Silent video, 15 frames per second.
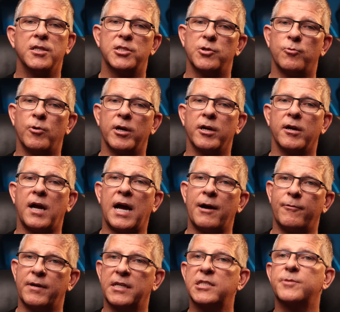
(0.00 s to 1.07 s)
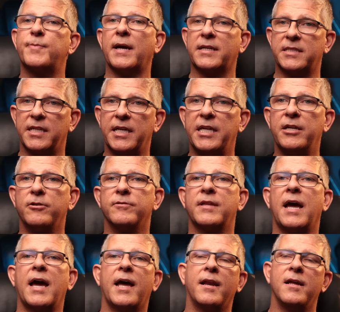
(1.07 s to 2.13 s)
to where I would expect to hear
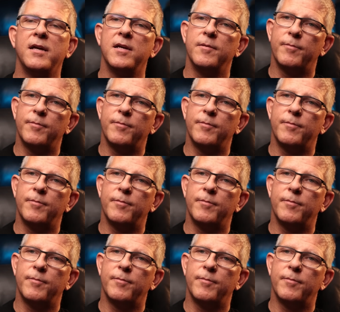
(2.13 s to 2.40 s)
that,